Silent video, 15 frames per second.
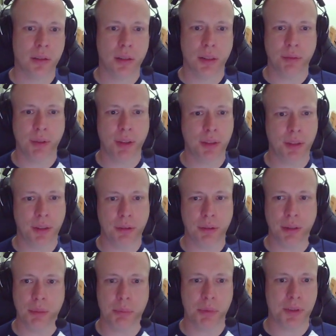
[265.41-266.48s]

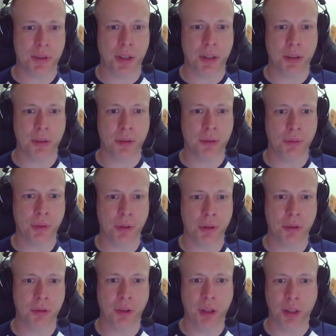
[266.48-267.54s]
20-30% of your
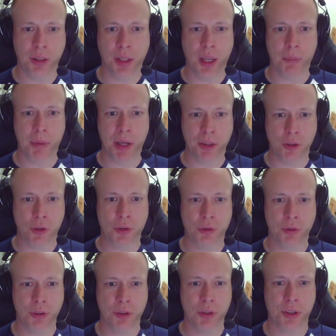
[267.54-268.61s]
coding time, and it should
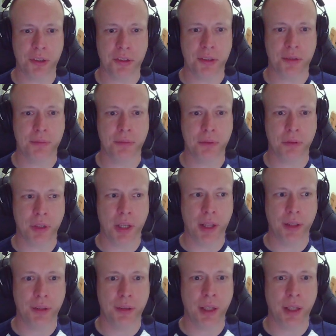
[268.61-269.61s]
adjust for that.